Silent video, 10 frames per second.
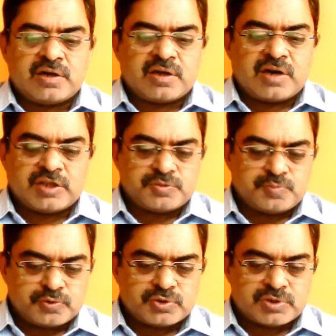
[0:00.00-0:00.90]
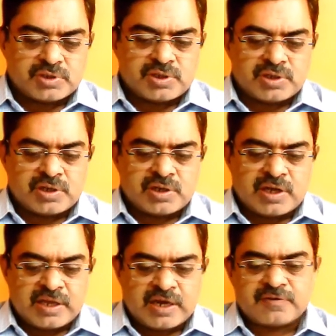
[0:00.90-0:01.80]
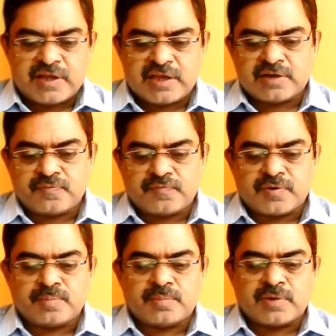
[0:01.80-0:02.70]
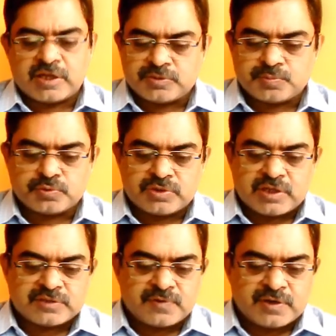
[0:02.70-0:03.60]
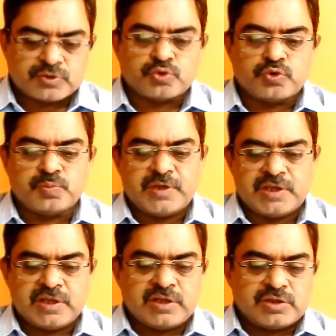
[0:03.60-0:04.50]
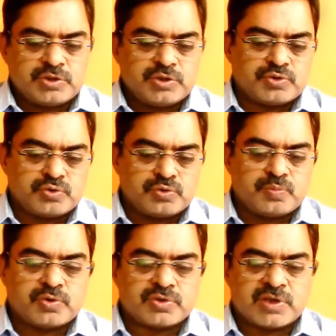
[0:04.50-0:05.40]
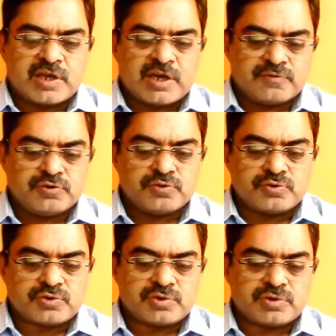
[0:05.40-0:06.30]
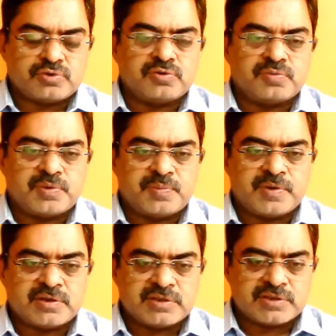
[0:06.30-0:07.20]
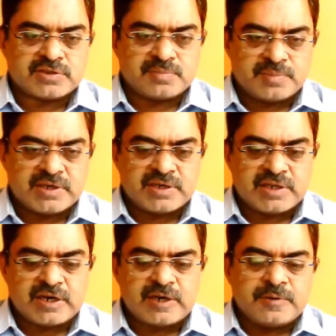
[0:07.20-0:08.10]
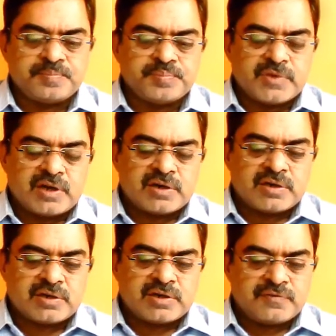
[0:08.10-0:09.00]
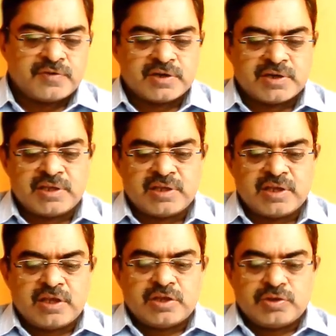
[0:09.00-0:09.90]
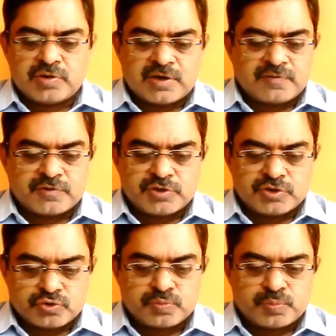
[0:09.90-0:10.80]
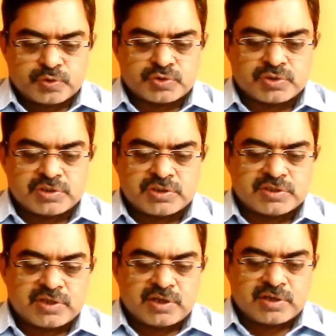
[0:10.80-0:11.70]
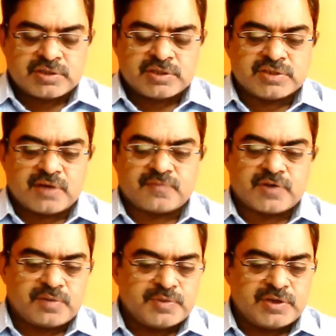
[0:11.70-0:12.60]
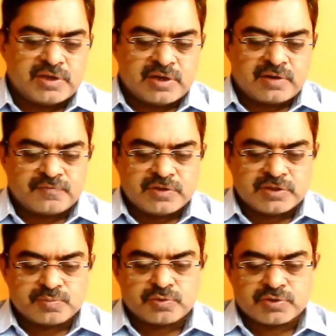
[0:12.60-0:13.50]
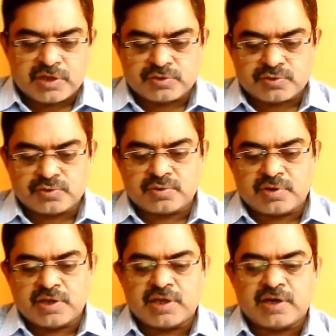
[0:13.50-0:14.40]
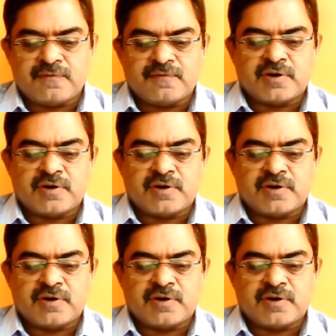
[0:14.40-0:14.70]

Rajput, I have taken from Rajput as well as Kurmi. These two books I have used to prepare this material, and definitely you can refer these two books. The soft copy of these books also I have